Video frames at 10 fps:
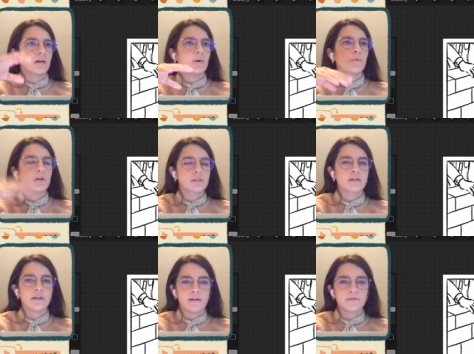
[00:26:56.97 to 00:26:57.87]
I'm
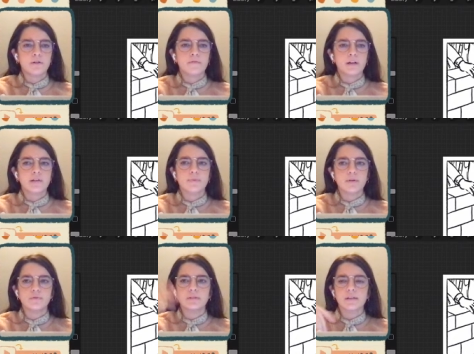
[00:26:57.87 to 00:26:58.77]
watching it after the fact, but
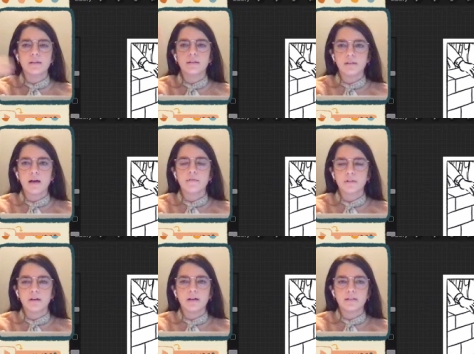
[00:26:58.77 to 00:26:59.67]
it was like a live
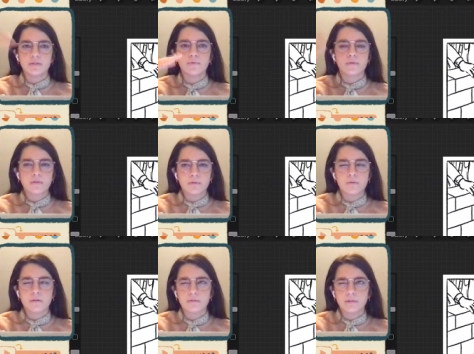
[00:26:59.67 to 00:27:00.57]
class over the
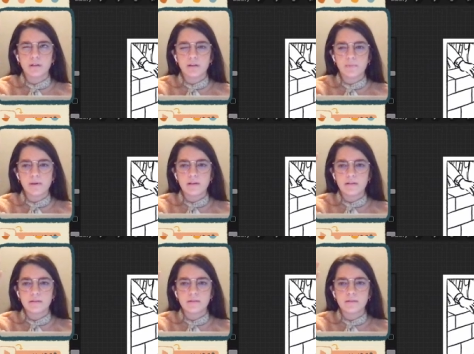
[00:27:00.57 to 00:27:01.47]
course of like 8
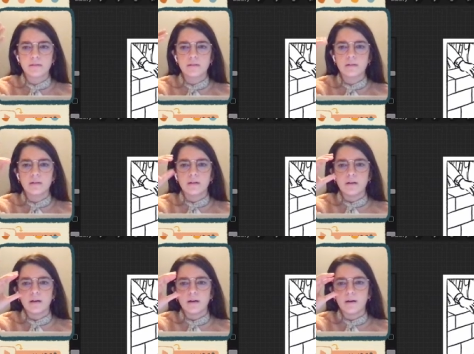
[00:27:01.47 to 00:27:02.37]
weeks.
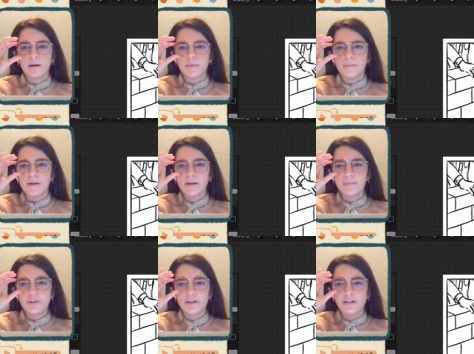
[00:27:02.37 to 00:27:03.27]
Hey
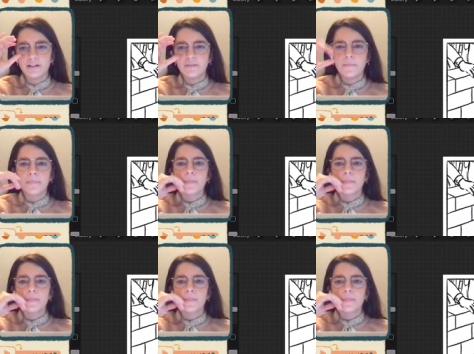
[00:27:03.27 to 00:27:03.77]
Maria,